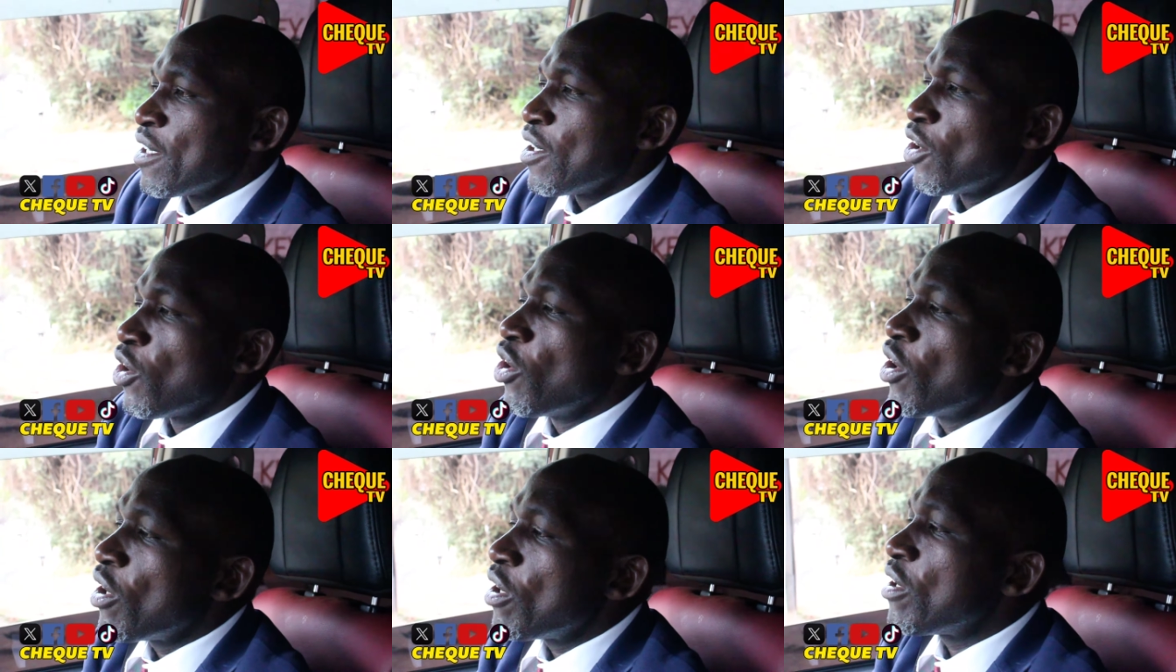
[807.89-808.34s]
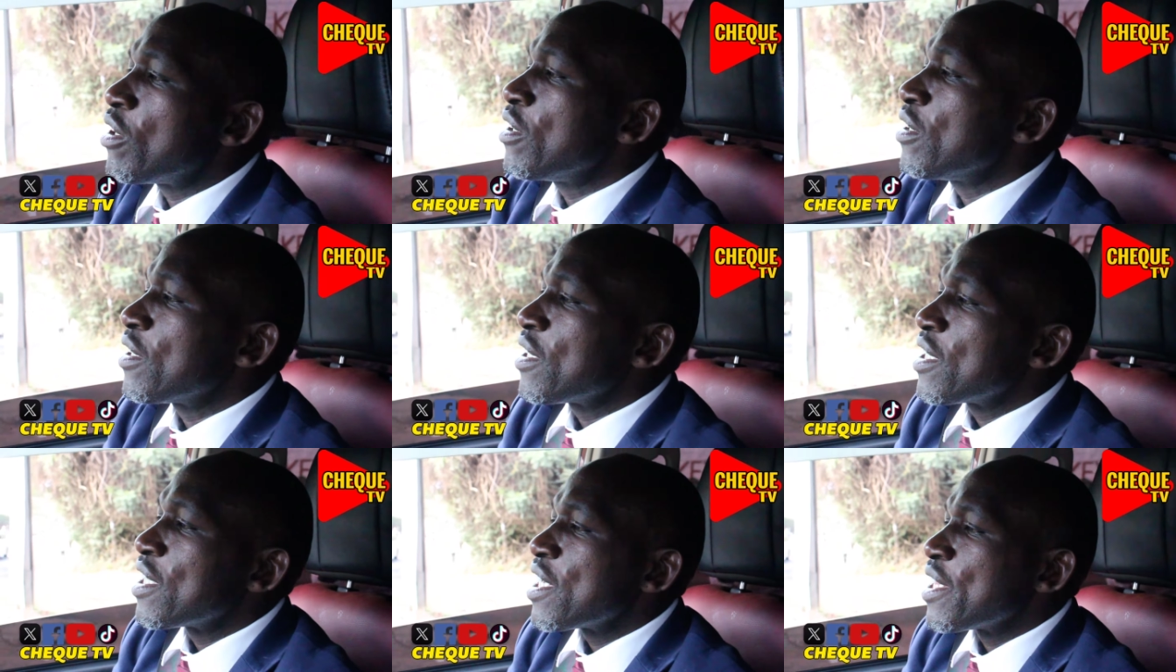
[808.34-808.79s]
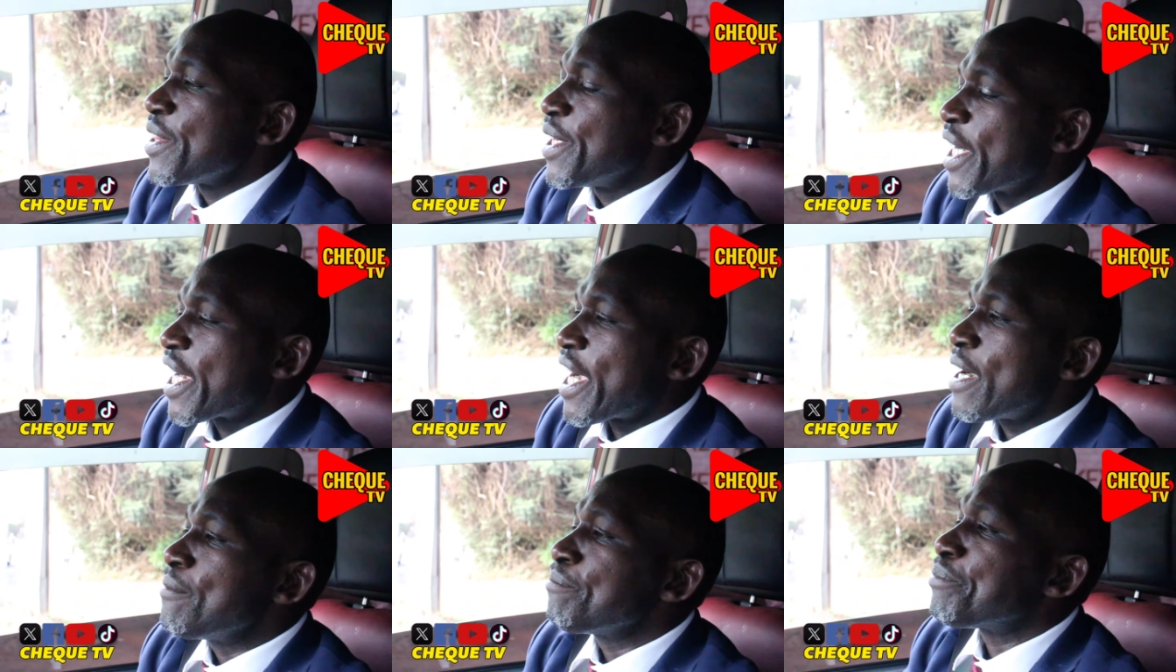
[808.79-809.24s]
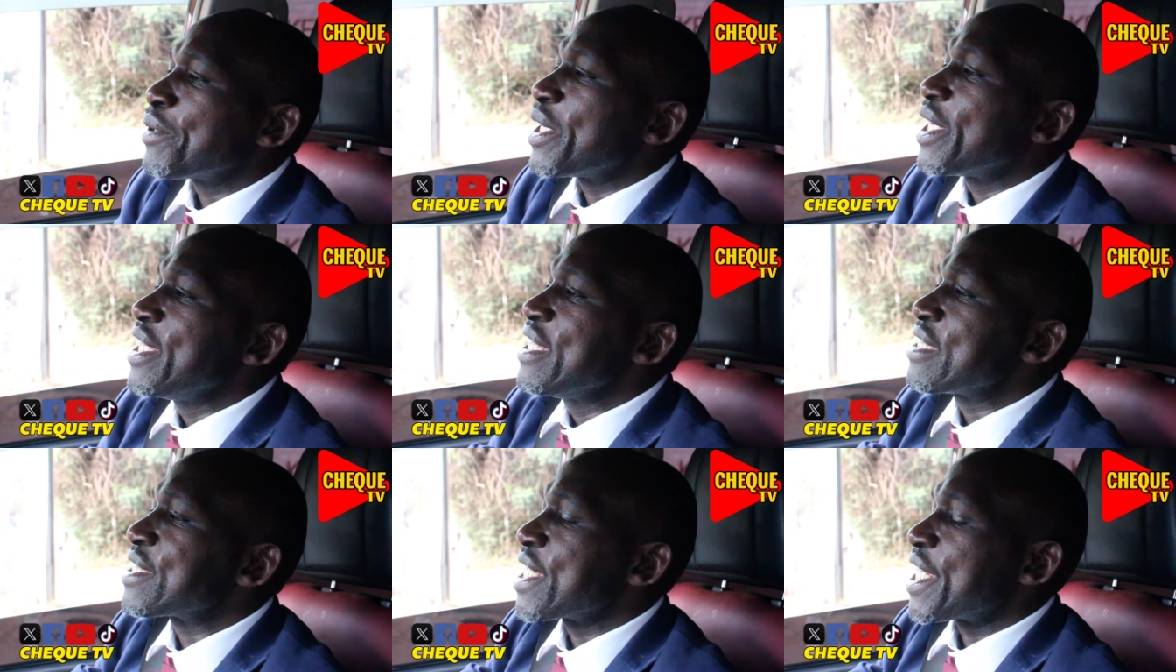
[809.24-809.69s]
Oh, the
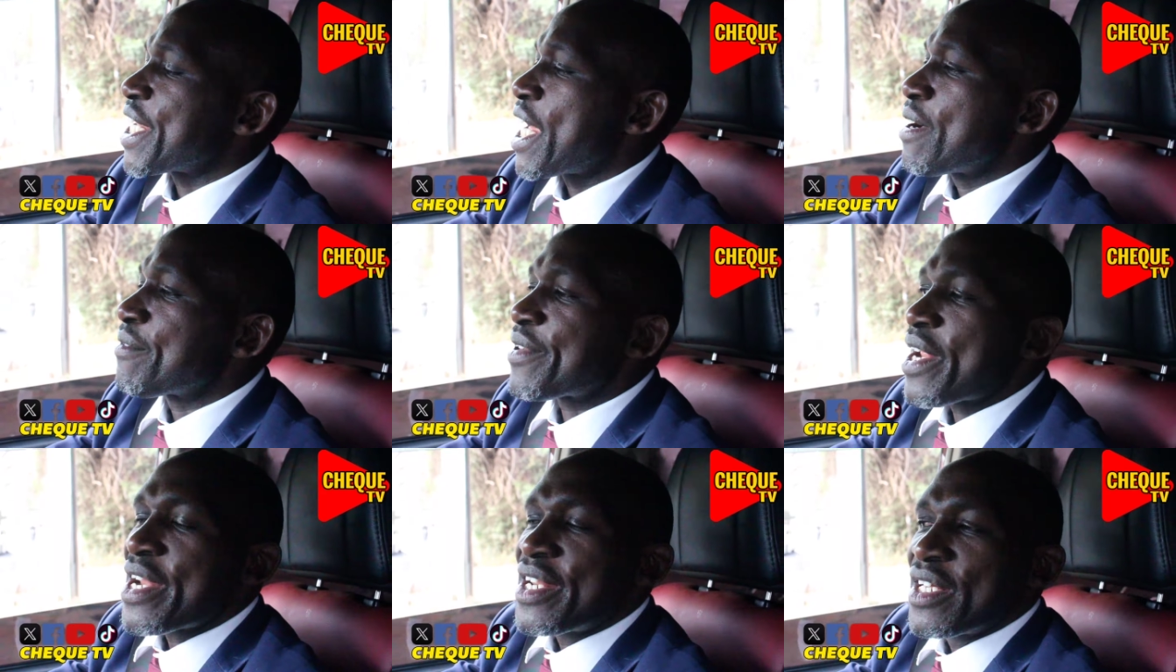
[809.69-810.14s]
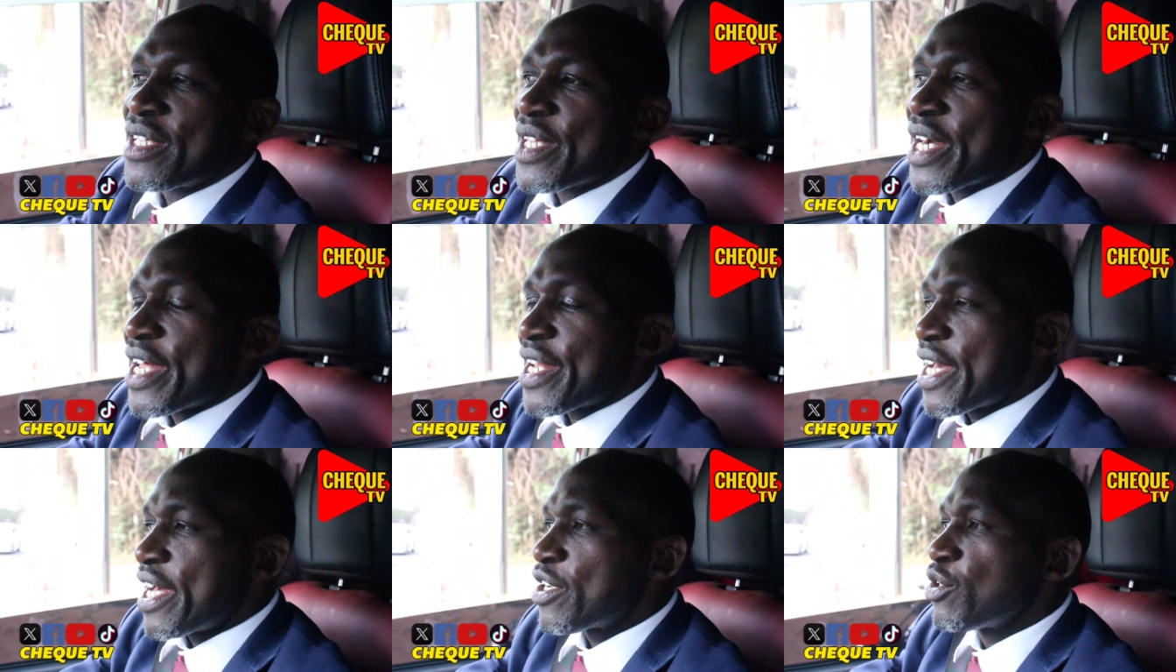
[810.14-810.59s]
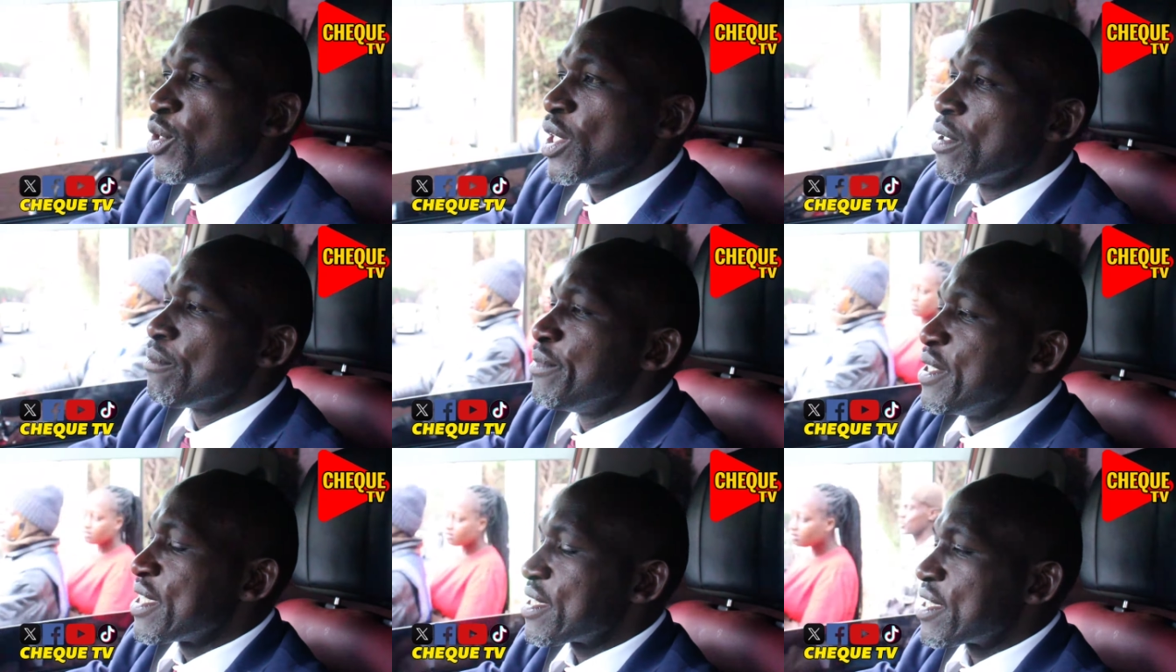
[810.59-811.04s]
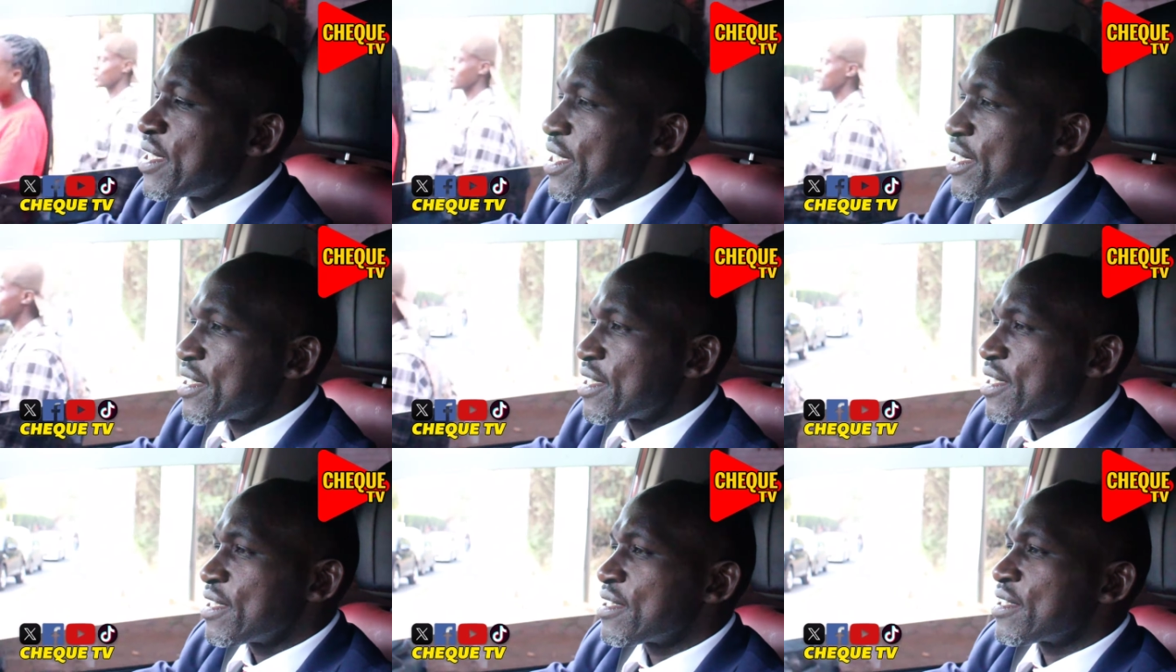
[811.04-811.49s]
companies that I'm running that are doing
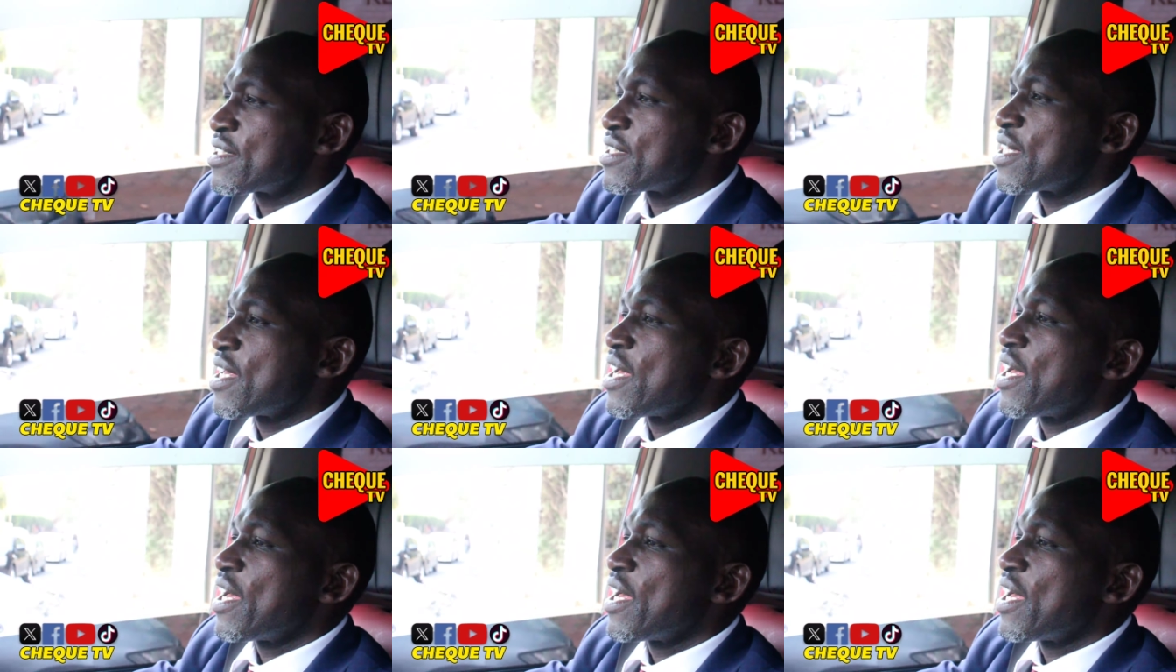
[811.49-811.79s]
businesses